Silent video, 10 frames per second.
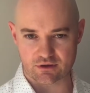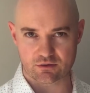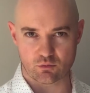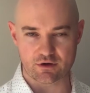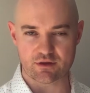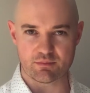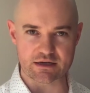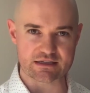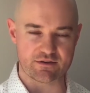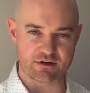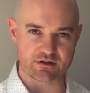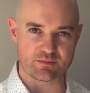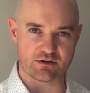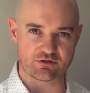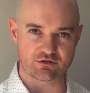One of the best
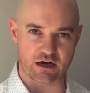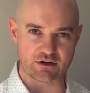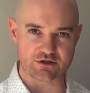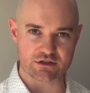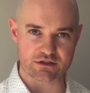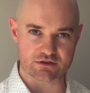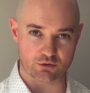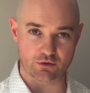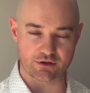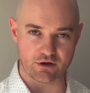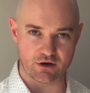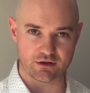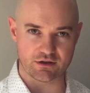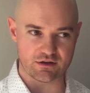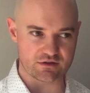evidence-based strategies early
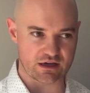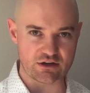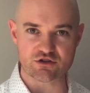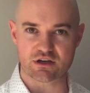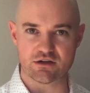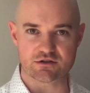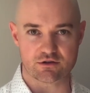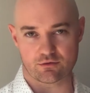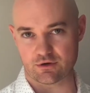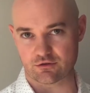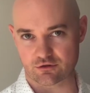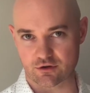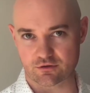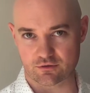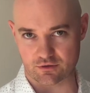on is education and
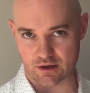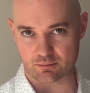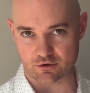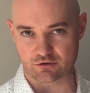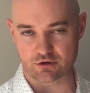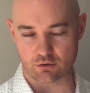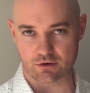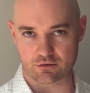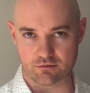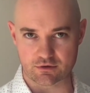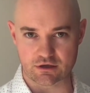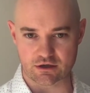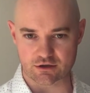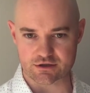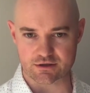reassurance for that person going through a
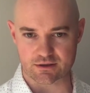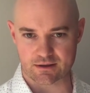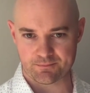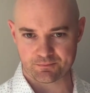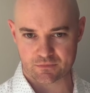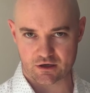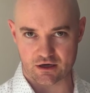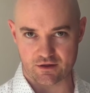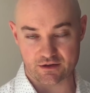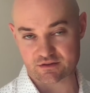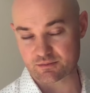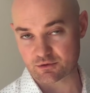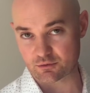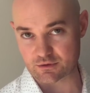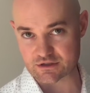concussion. That's
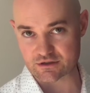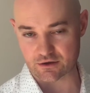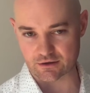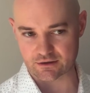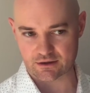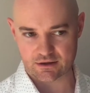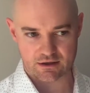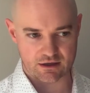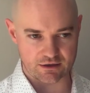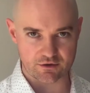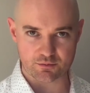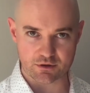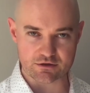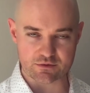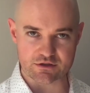typically where we start. Another
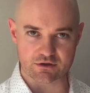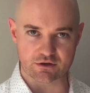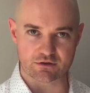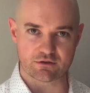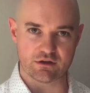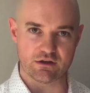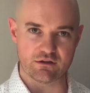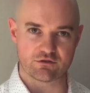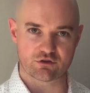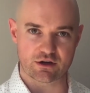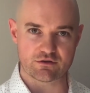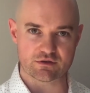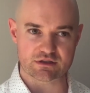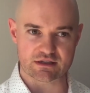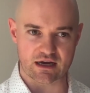place we start is trying to
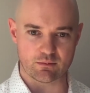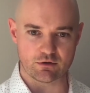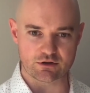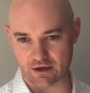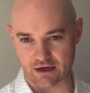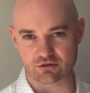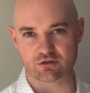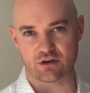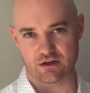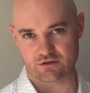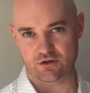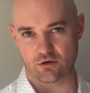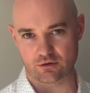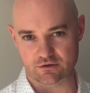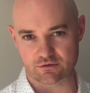establish exercise
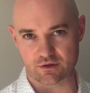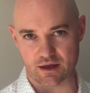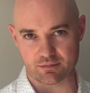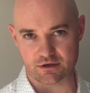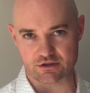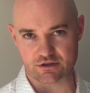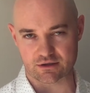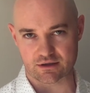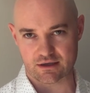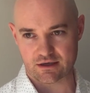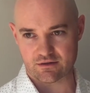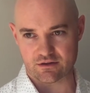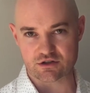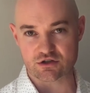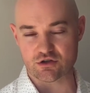tolerance for that patient.
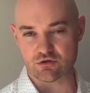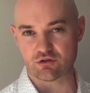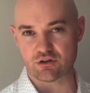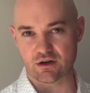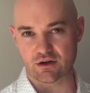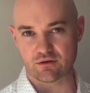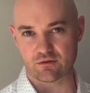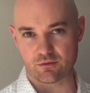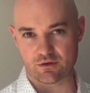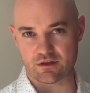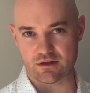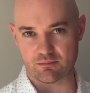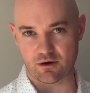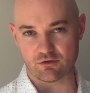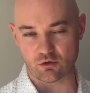This is usually done with the
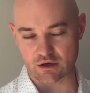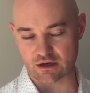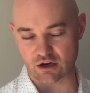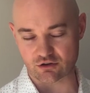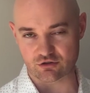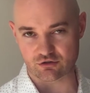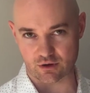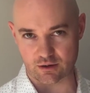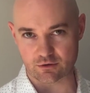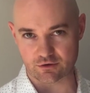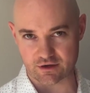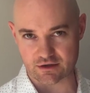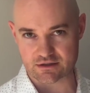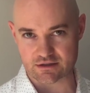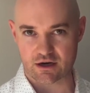Buffalo Concussion Treadmill
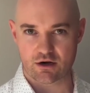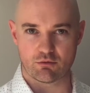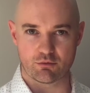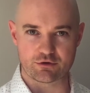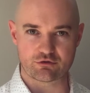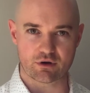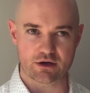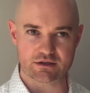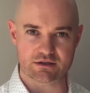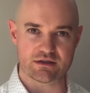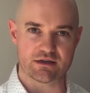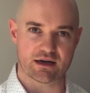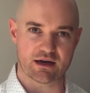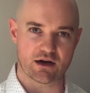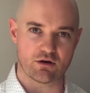test, where we try to see
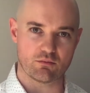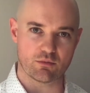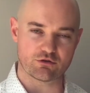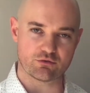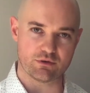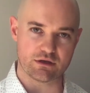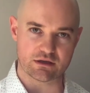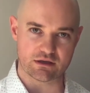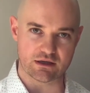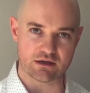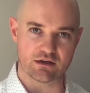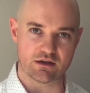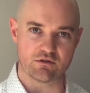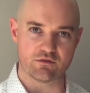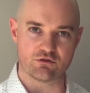how much we can get an
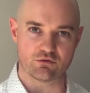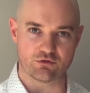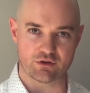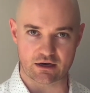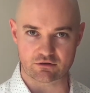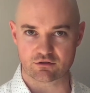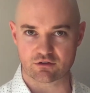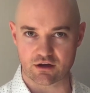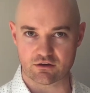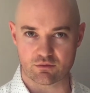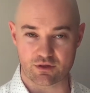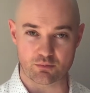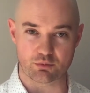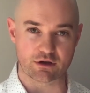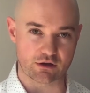individual to exercise
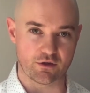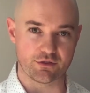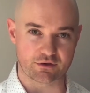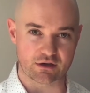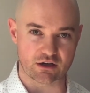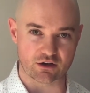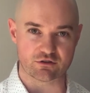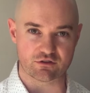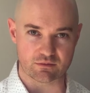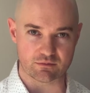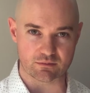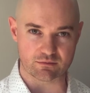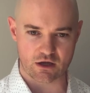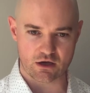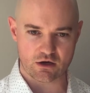without bringing on their concussion symptoms.